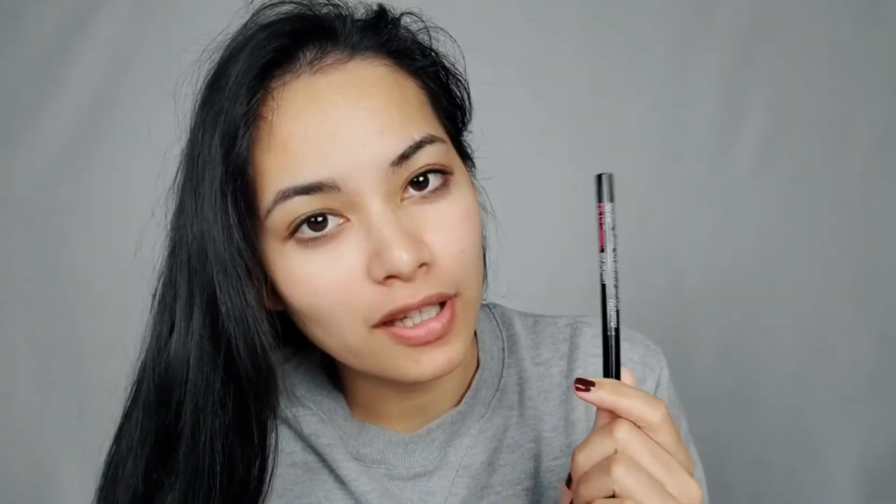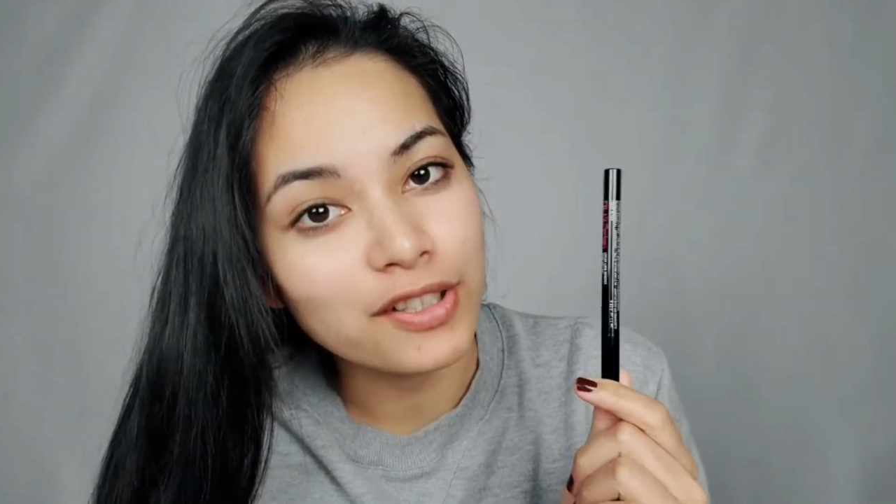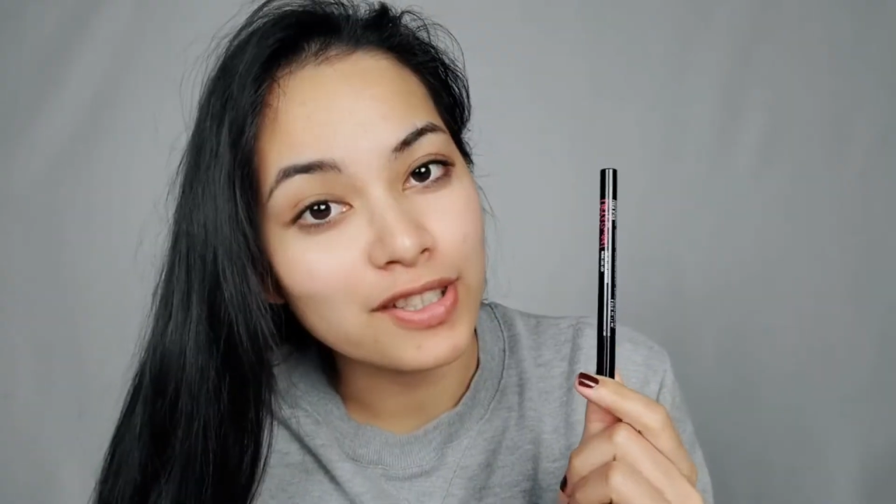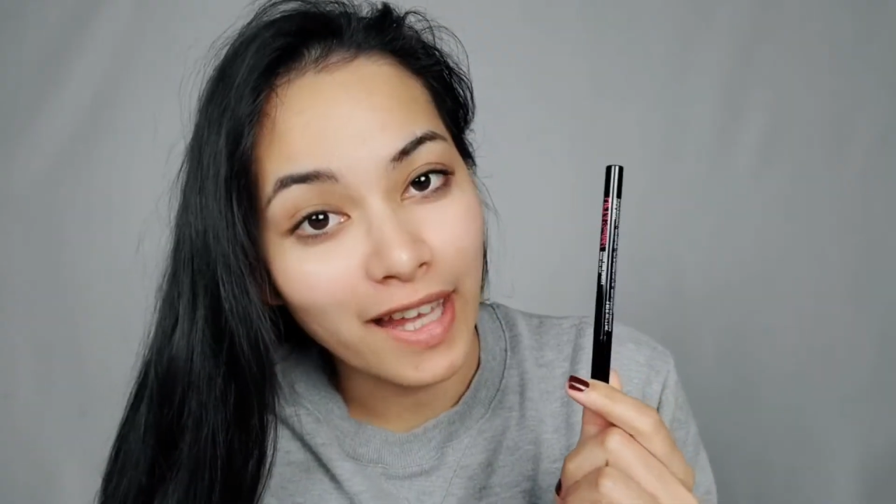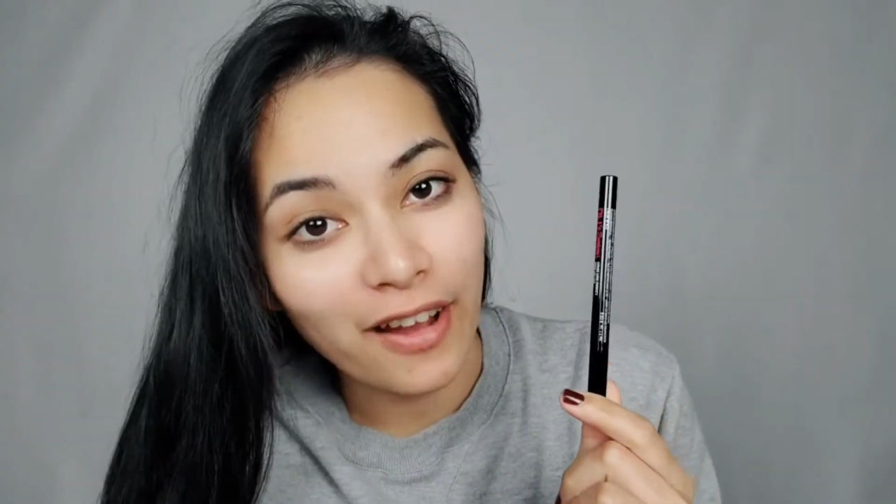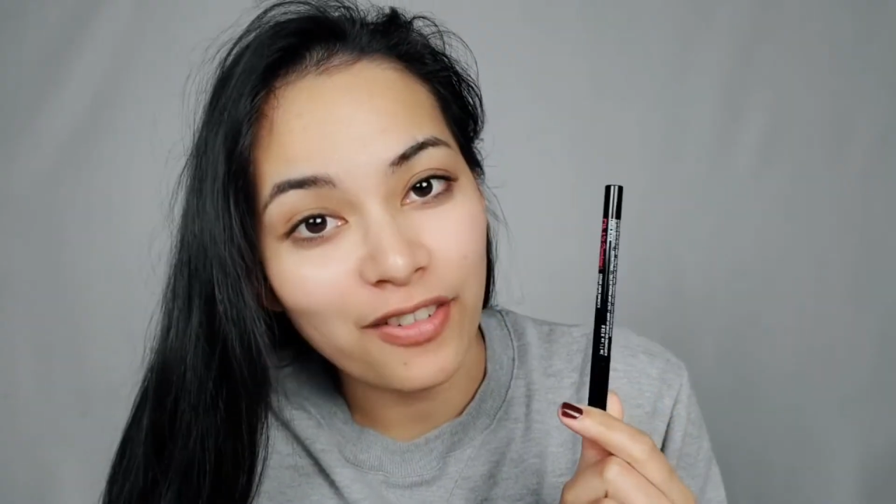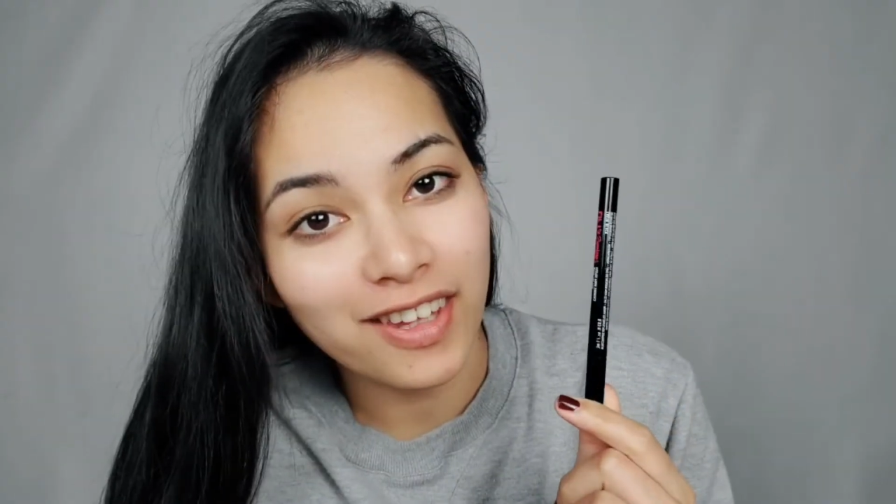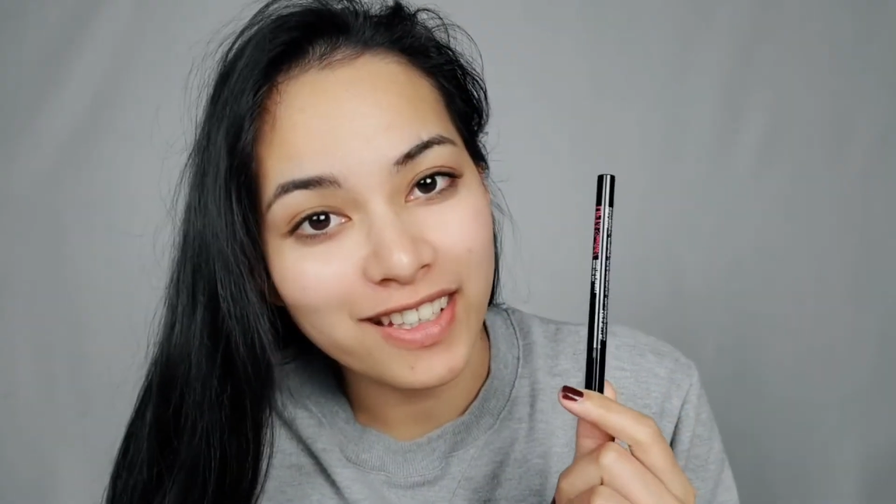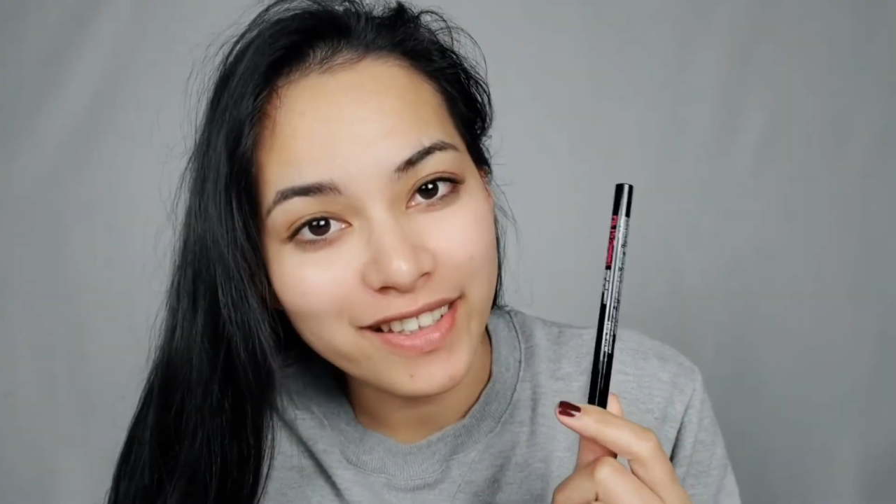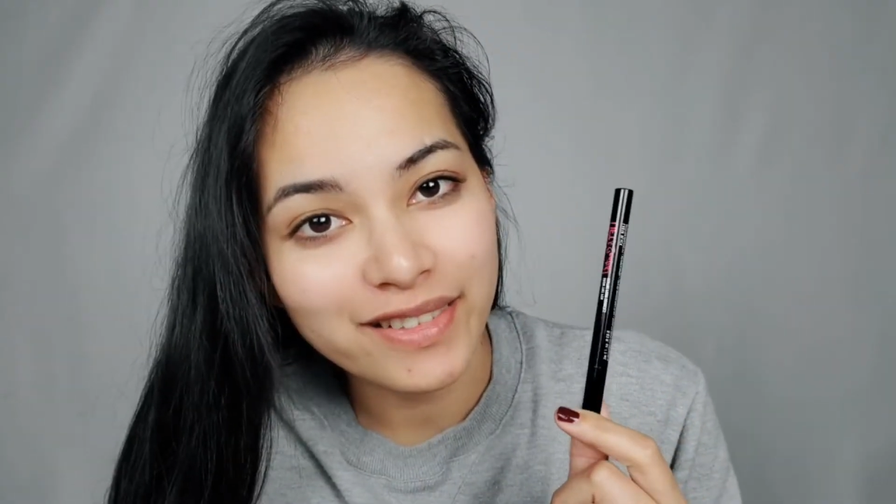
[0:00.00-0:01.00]
can just have
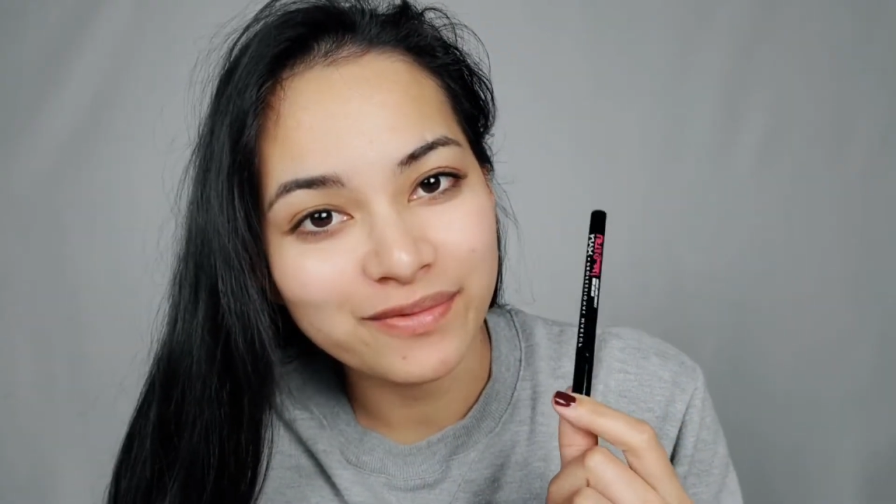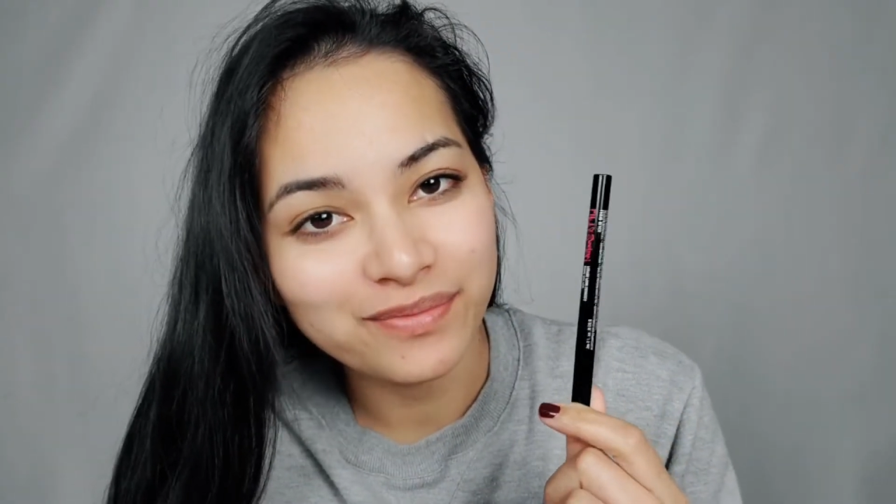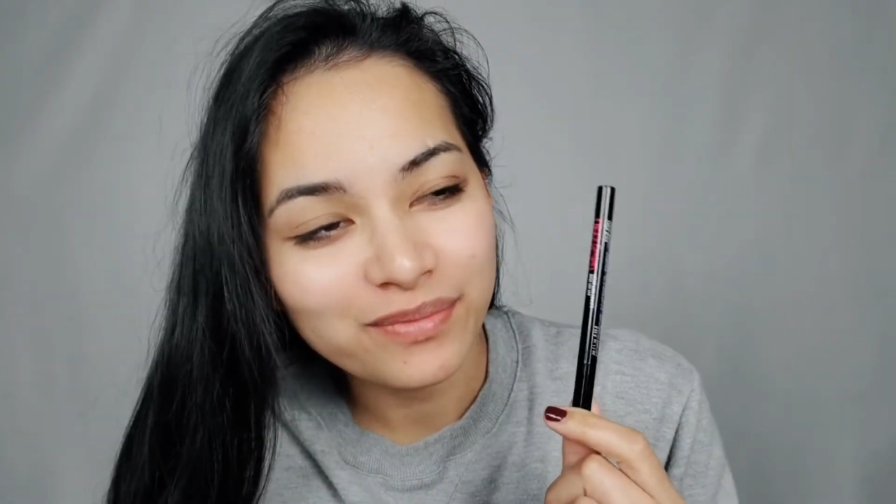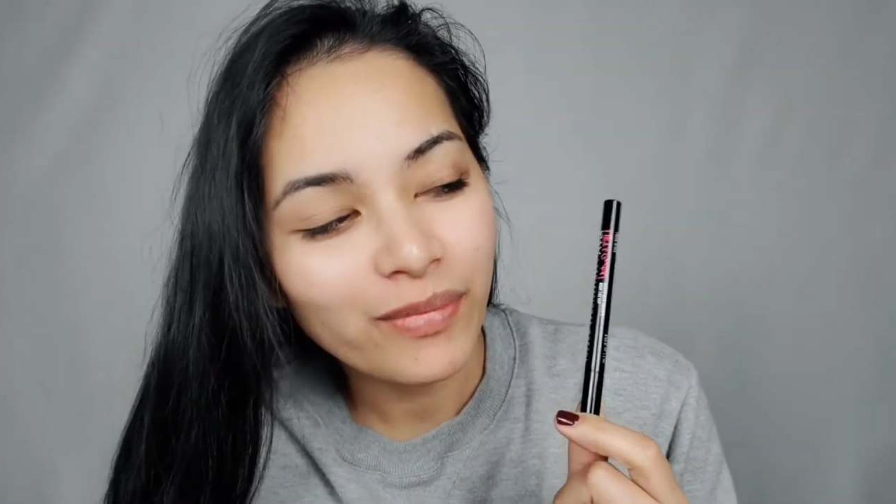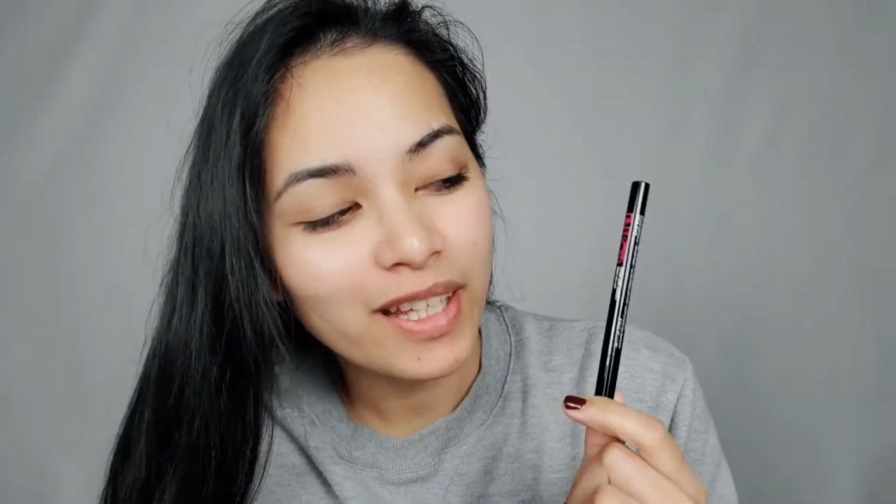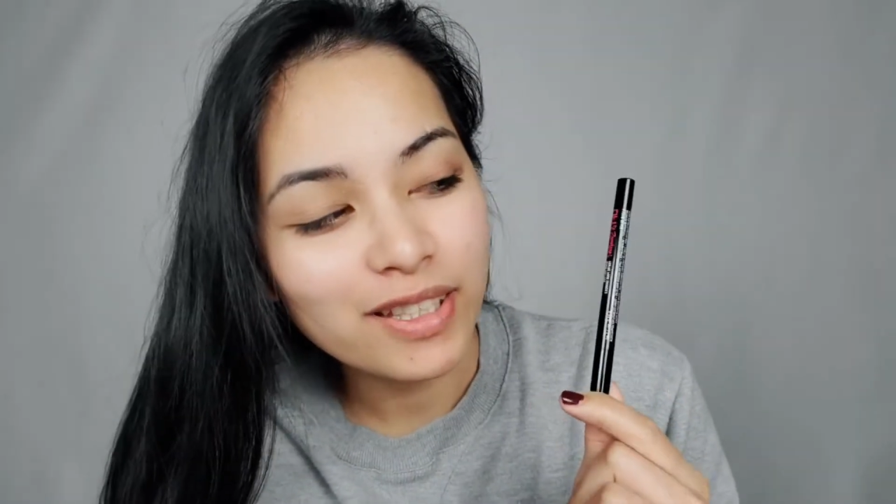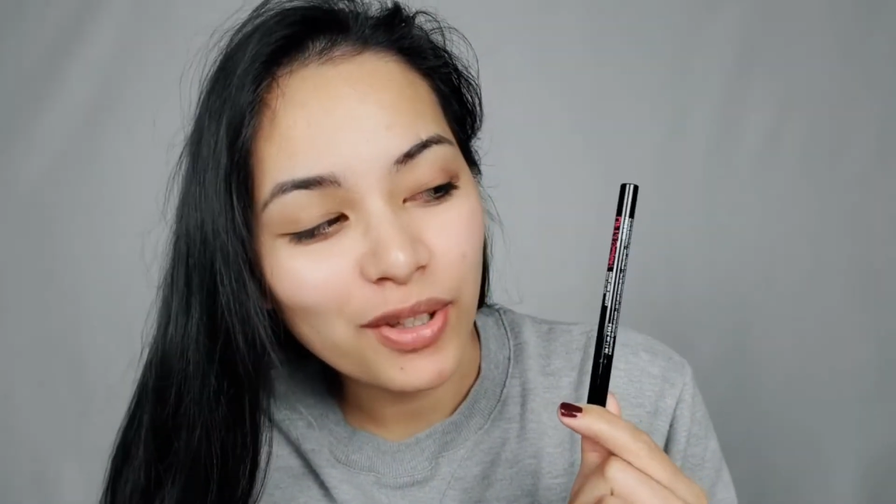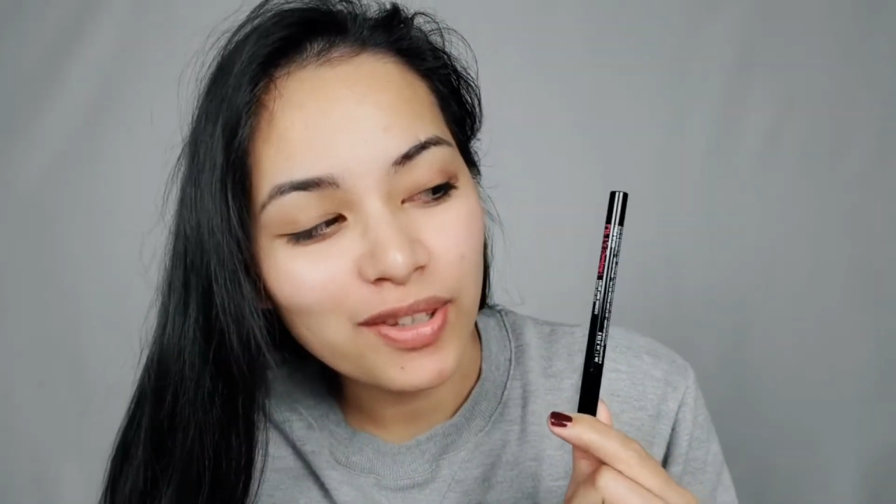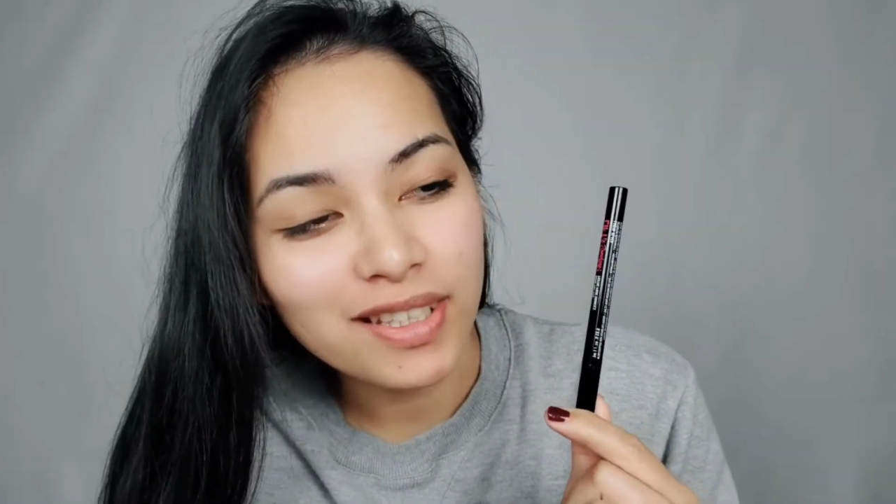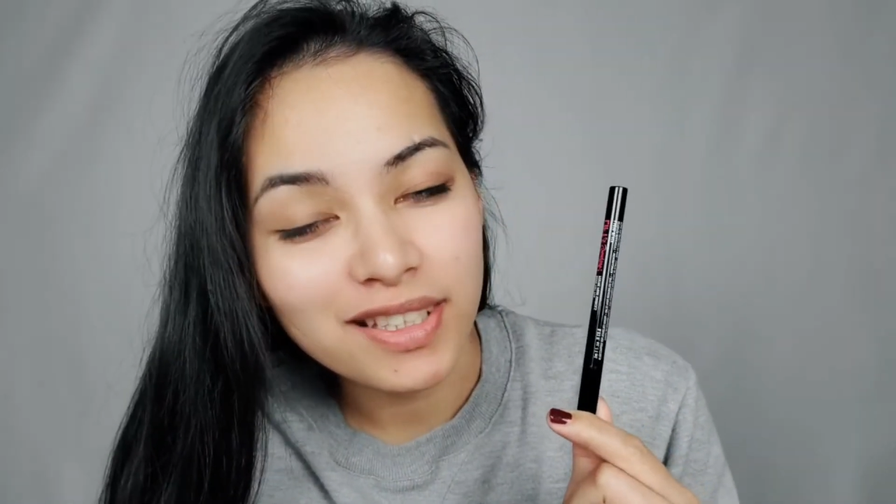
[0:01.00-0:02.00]
this. So
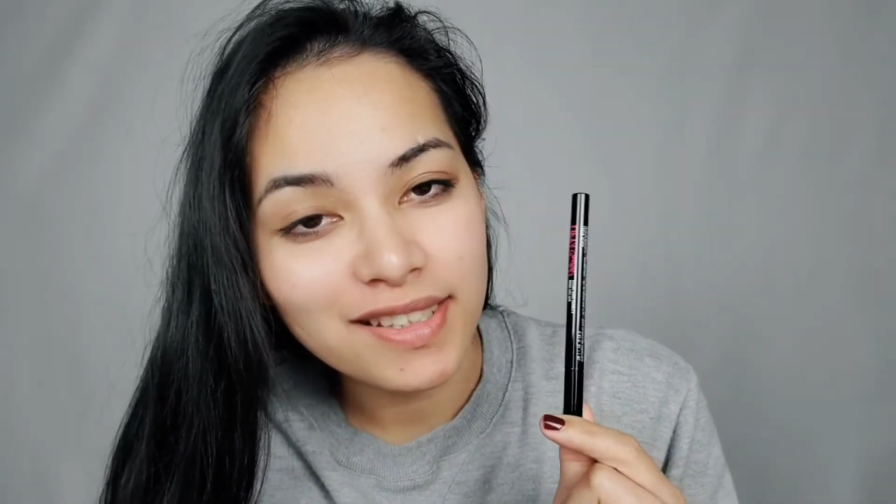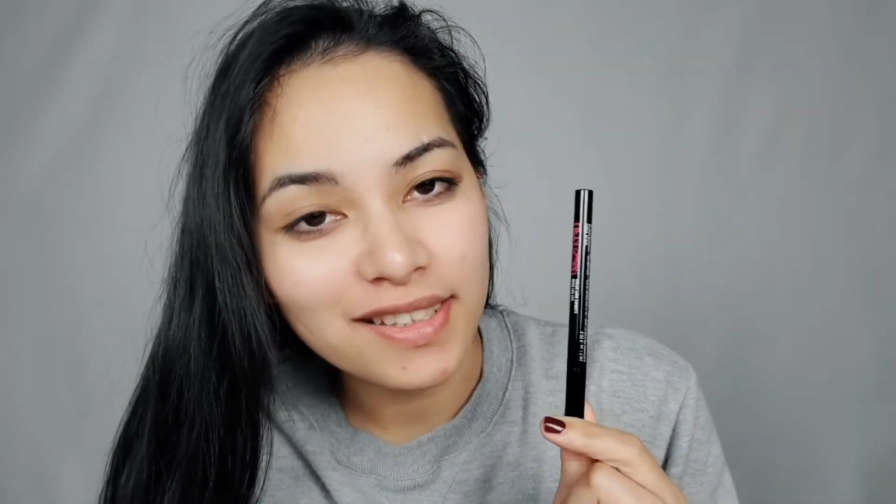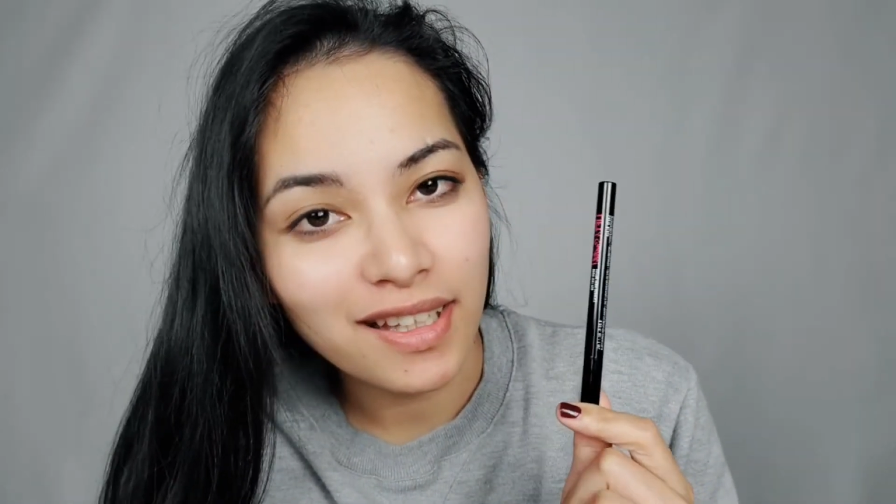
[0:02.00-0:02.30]
this is